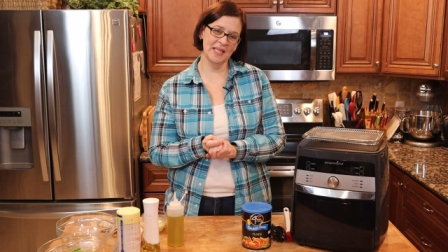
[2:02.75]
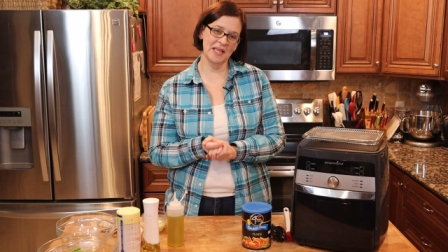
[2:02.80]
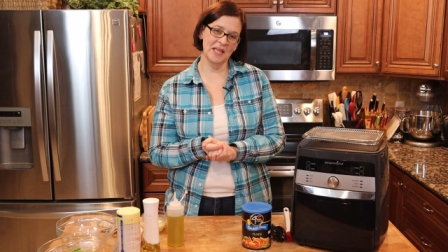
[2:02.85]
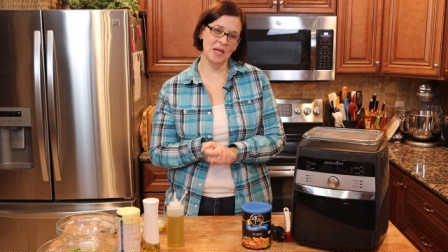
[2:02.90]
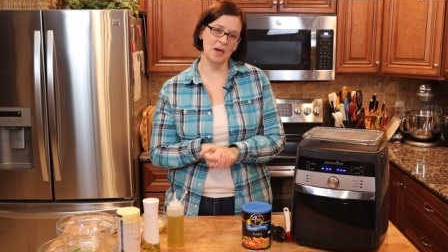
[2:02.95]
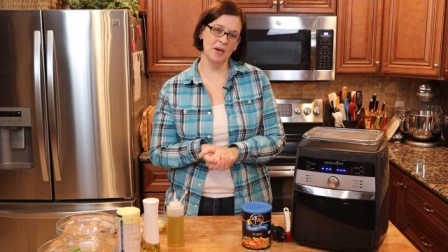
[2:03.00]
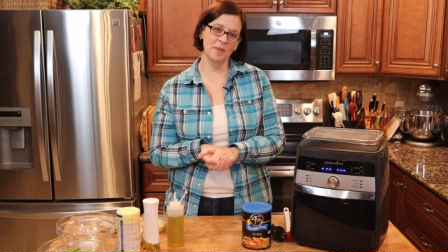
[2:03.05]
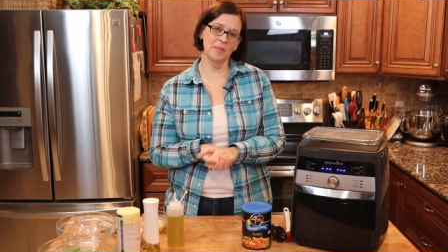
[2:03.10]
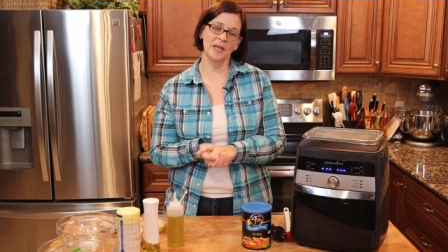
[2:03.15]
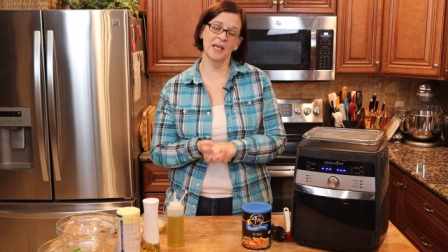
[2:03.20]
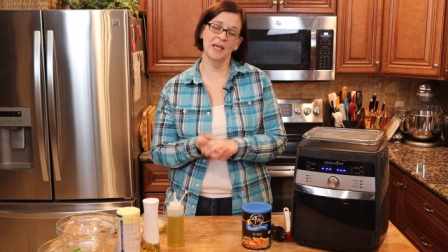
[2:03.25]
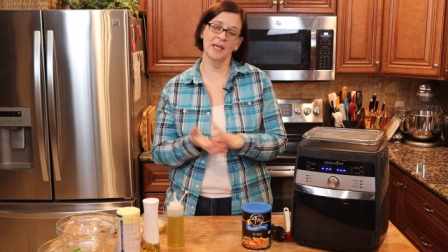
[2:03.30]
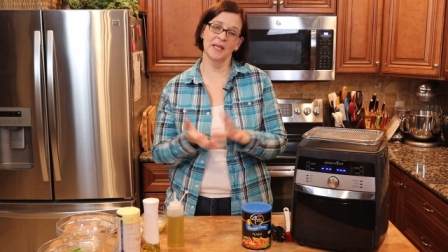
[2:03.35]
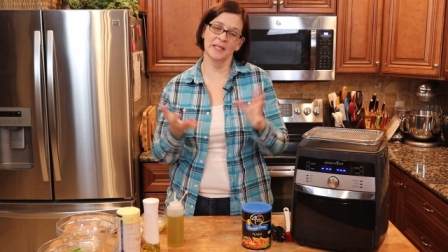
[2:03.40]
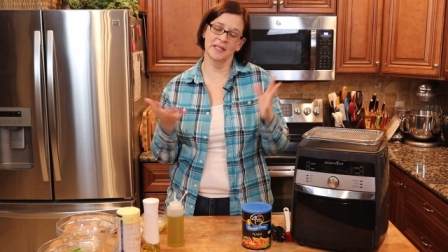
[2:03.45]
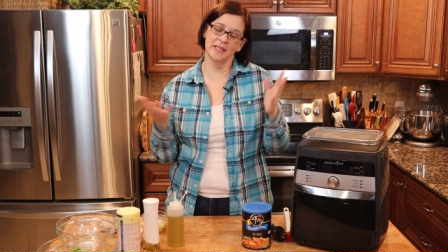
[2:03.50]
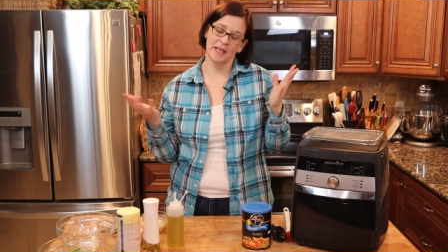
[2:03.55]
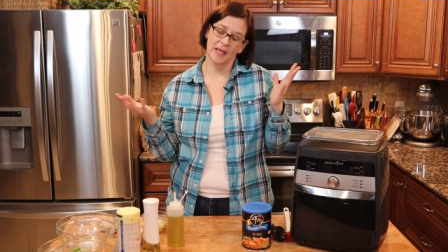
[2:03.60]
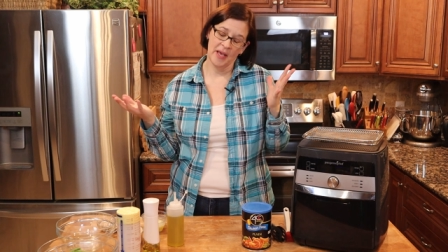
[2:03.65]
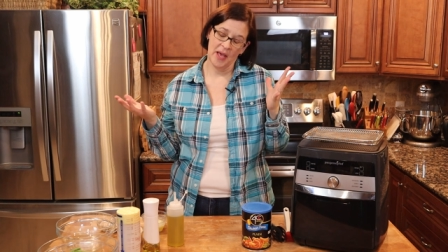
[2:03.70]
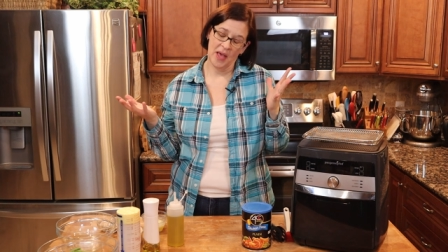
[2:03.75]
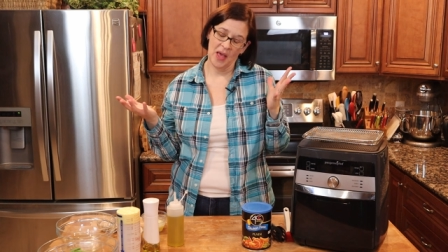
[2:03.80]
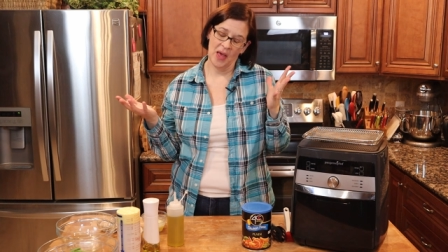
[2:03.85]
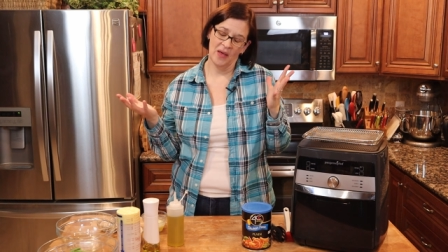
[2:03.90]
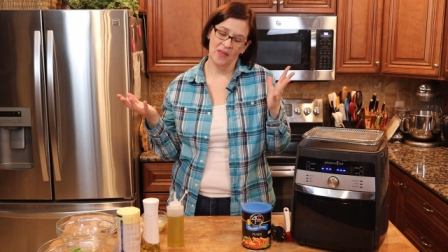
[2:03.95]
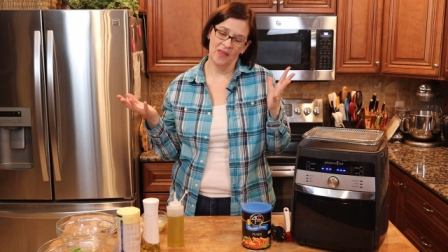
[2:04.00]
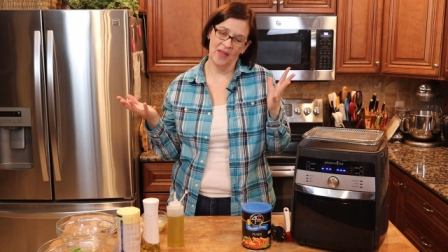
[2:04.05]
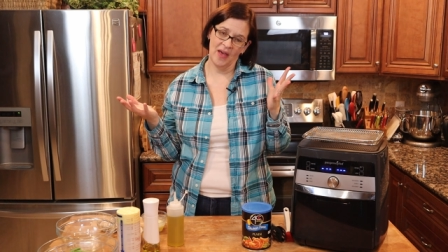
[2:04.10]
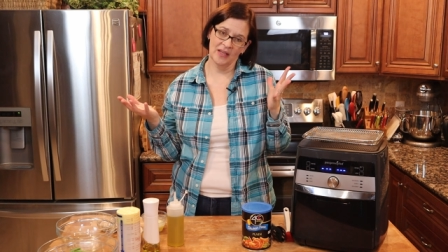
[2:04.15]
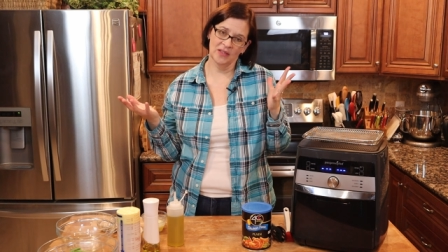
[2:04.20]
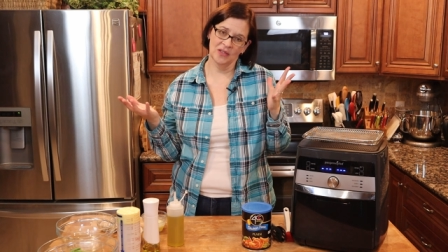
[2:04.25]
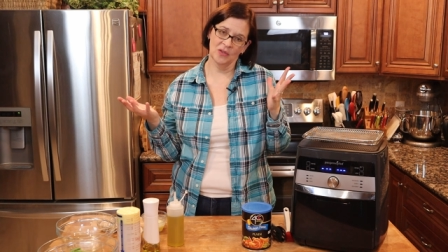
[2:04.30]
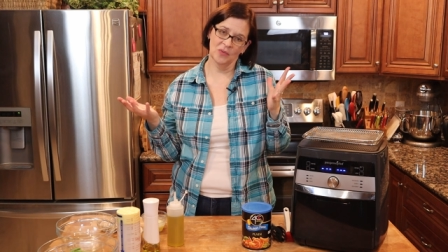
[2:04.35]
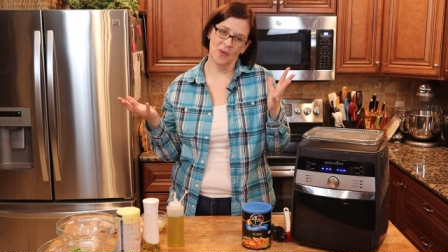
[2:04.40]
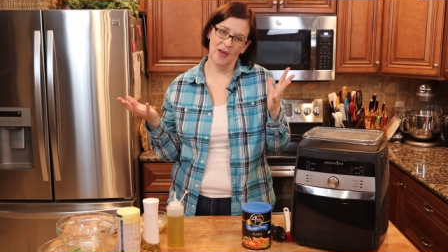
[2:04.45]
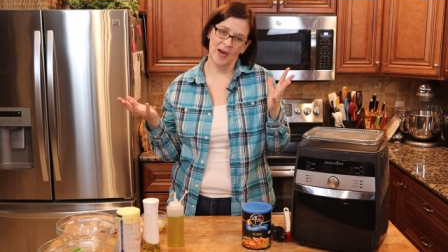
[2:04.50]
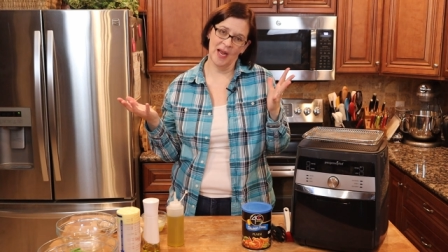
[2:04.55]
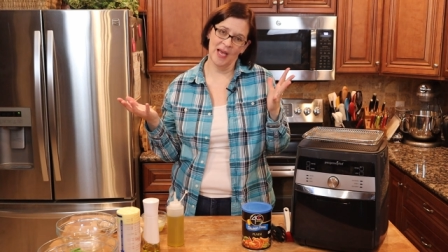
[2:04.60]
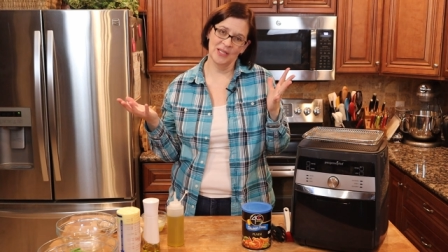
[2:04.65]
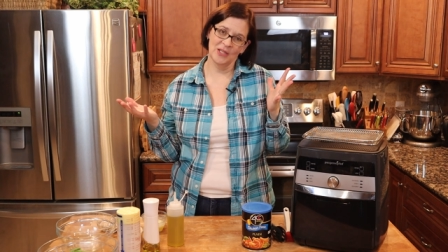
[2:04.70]
in there because that's
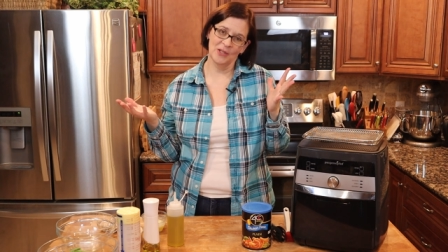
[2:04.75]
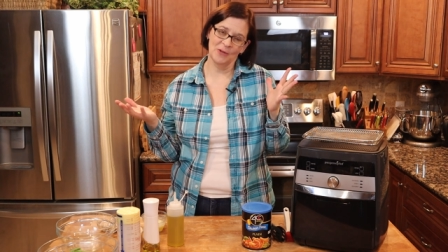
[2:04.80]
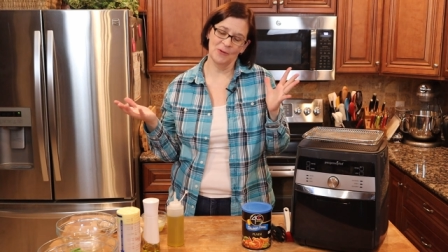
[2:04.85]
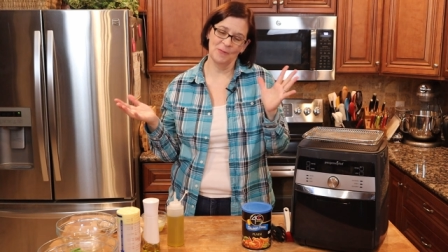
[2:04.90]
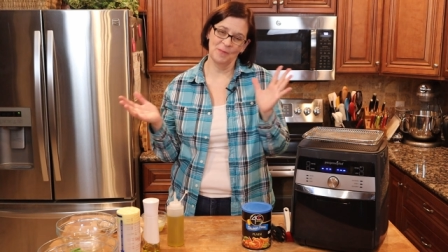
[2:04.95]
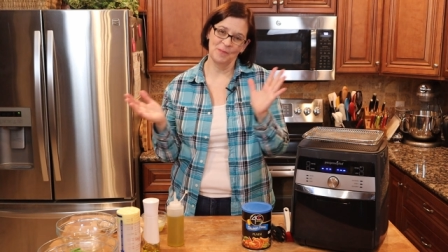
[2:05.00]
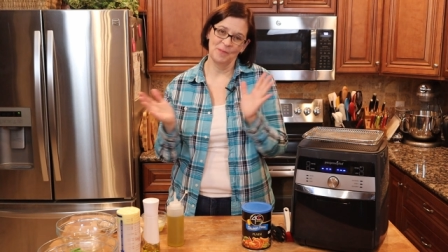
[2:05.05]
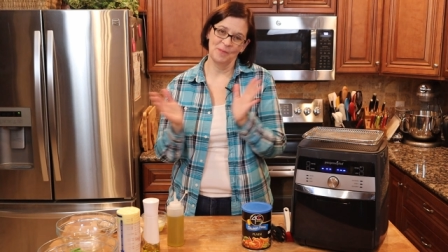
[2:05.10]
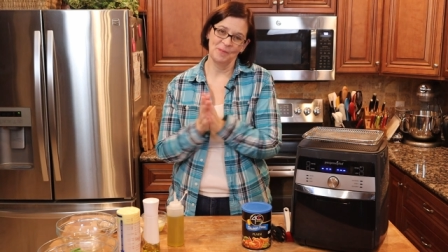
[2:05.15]
what I do.